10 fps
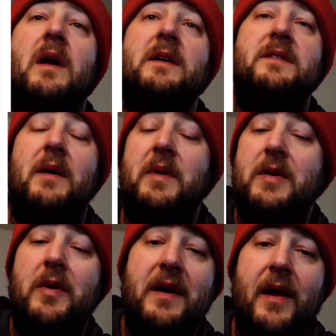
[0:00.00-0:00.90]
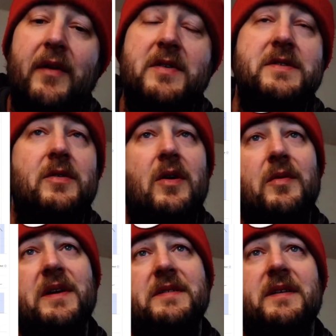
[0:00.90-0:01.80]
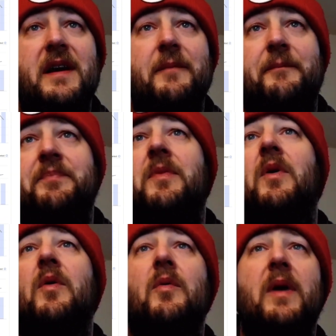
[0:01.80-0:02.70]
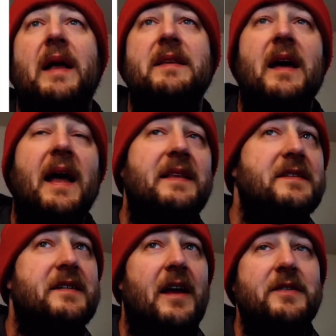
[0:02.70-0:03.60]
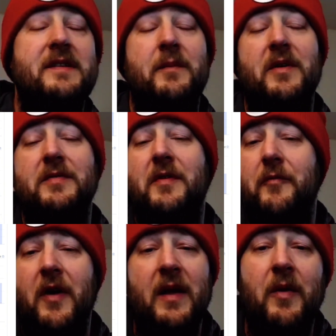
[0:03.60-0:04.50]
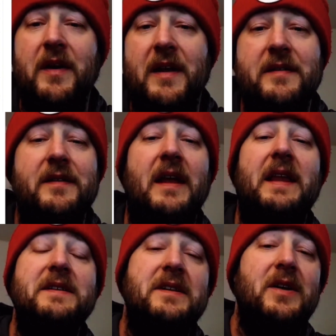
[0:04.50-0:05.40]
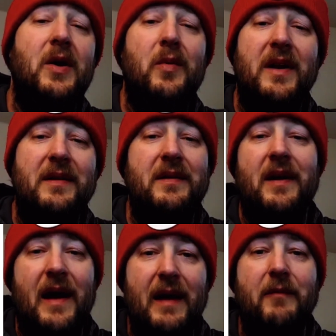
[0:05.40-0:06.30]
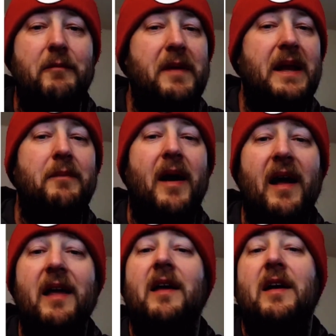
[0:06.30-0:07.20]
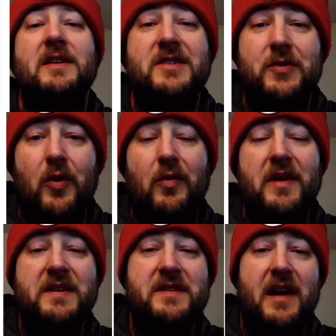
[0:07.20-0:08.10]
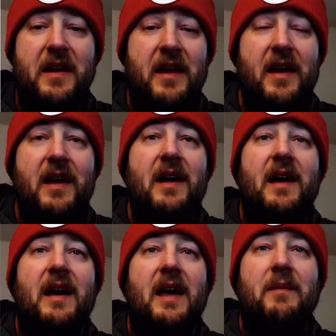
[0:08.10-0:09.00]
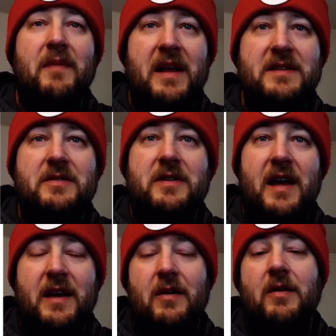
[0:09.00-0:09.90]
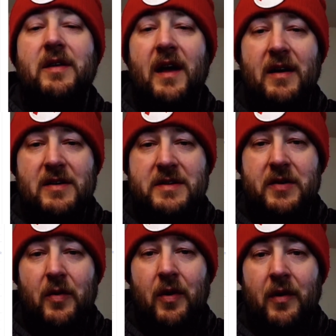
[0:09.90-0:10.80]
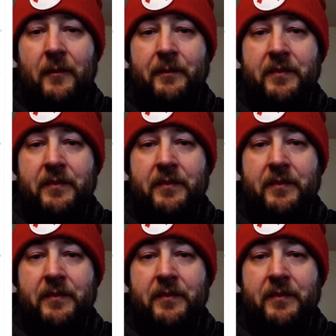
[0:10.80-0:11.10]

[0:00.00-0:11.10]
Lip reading: So then we do another store reset. We got the end sell similar. For anyone that doesn't know what I mean by store reset, it means you take your entire store,